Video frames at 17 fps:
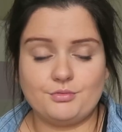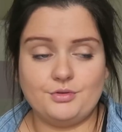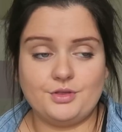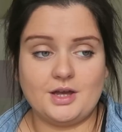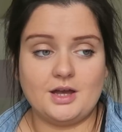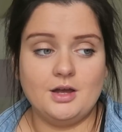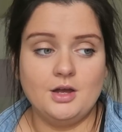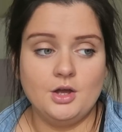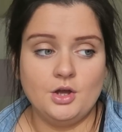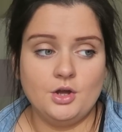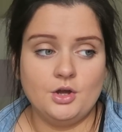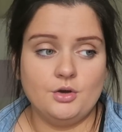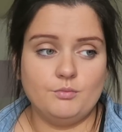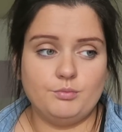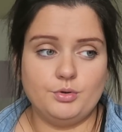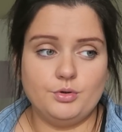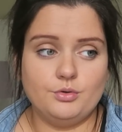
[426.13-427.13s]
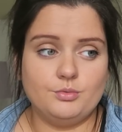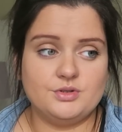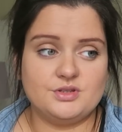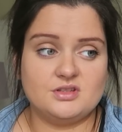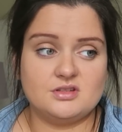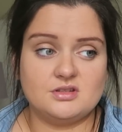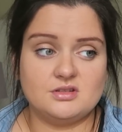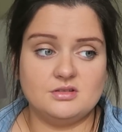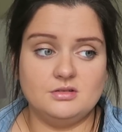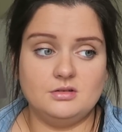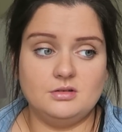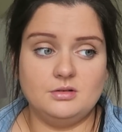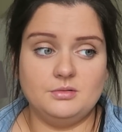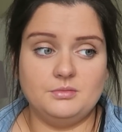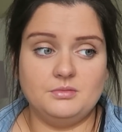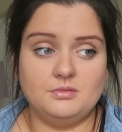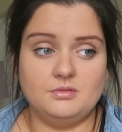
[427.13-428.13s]
through that. Paul was
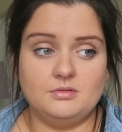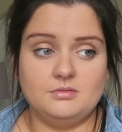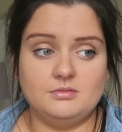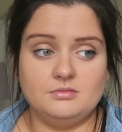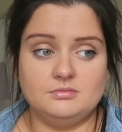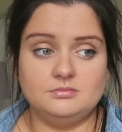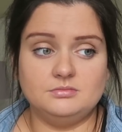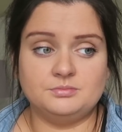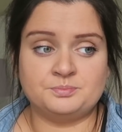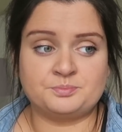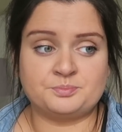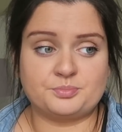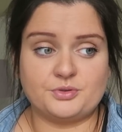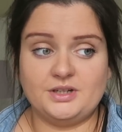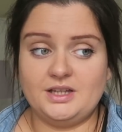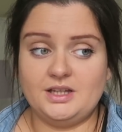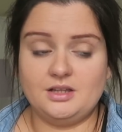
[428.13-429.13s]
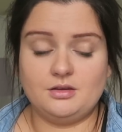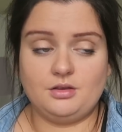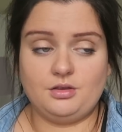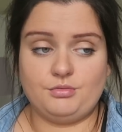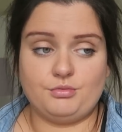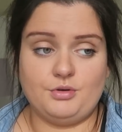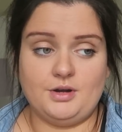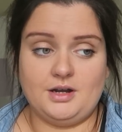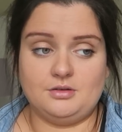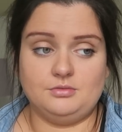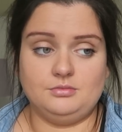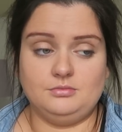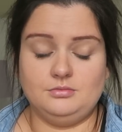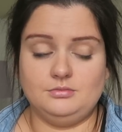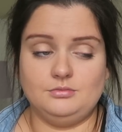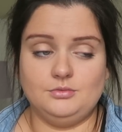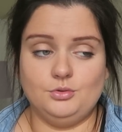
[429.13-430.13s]
brilliant
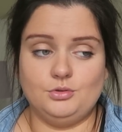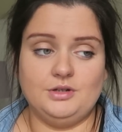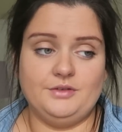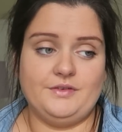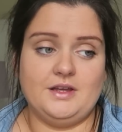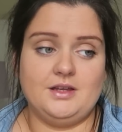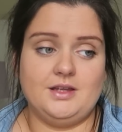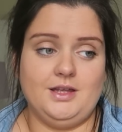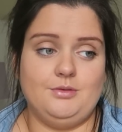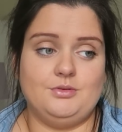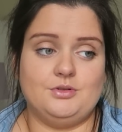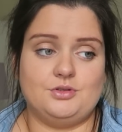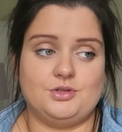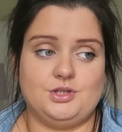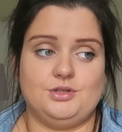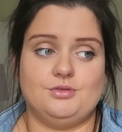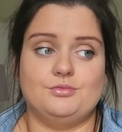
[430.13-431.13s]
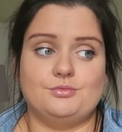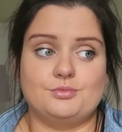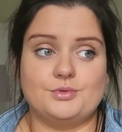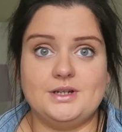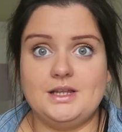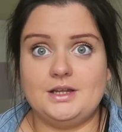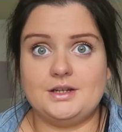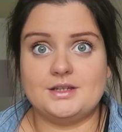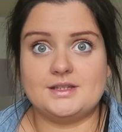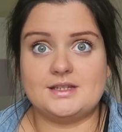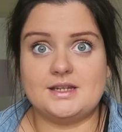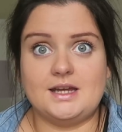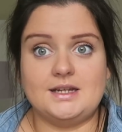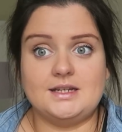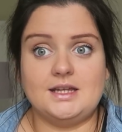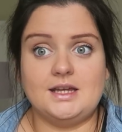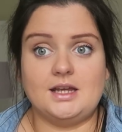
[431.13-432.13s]
throughout all of it. He was really
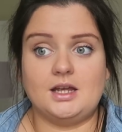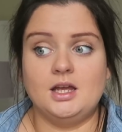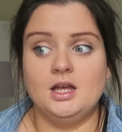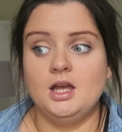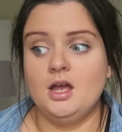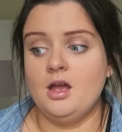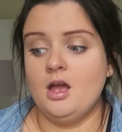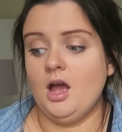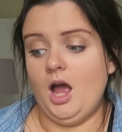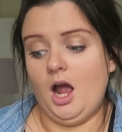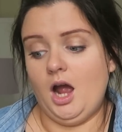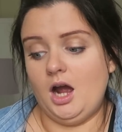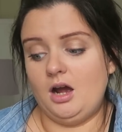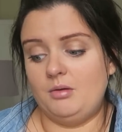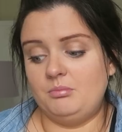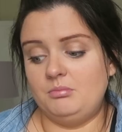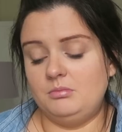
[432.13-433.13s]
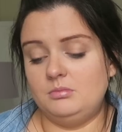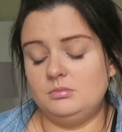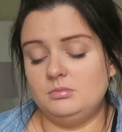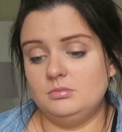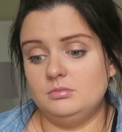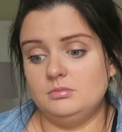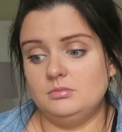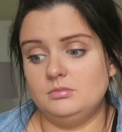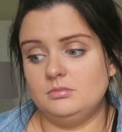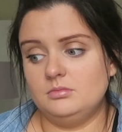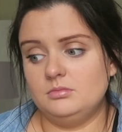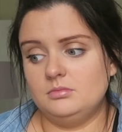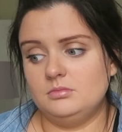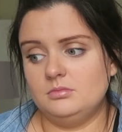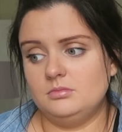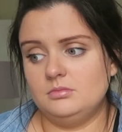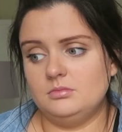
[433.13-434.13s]
understanding. Like,
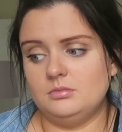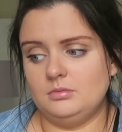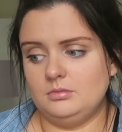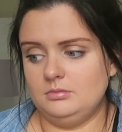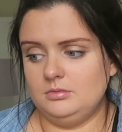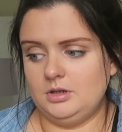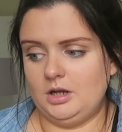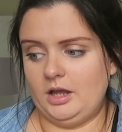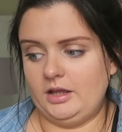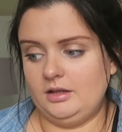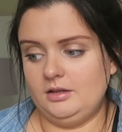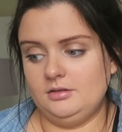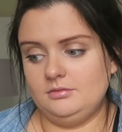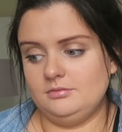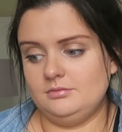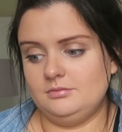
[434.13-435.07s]
I